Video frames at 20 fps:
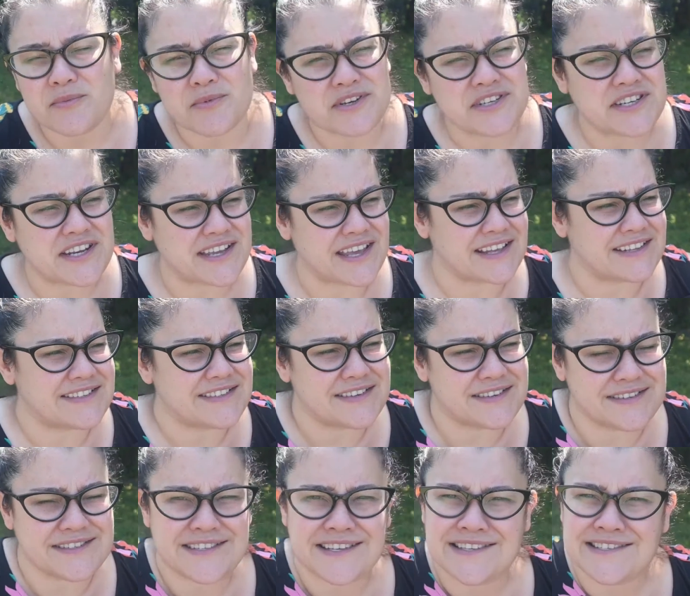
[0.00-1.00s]
When she gets
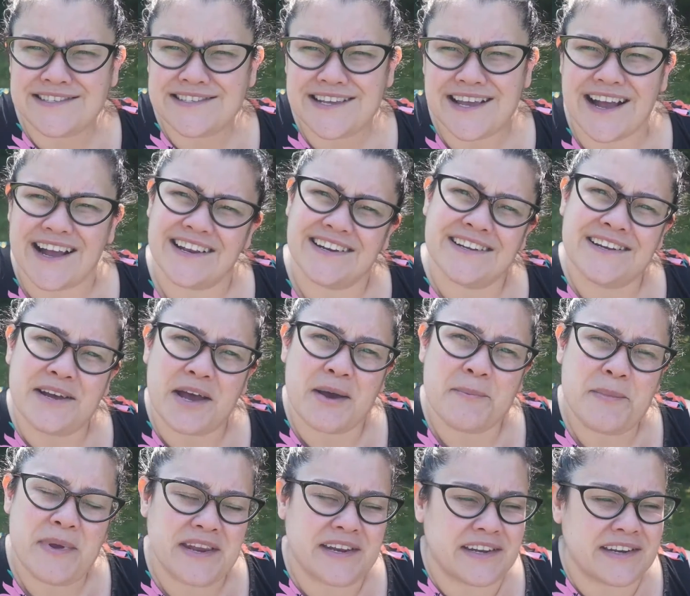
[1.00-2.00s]
there, it's in this kind of
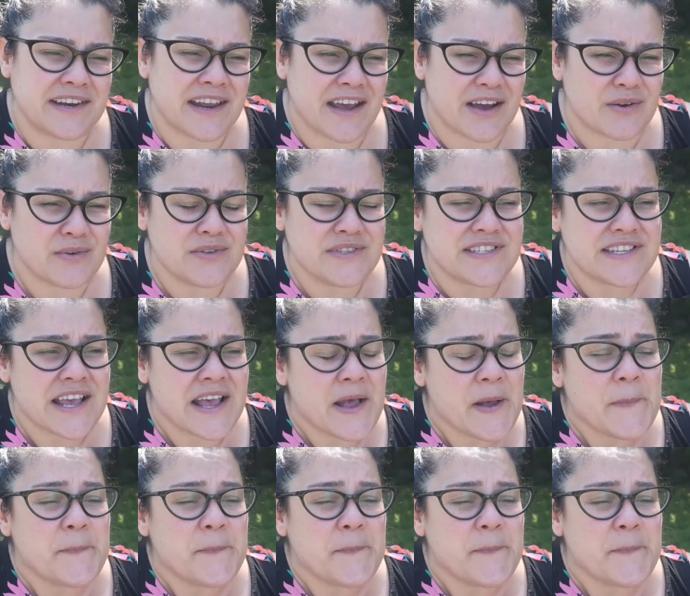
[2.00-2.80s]
abandoned house.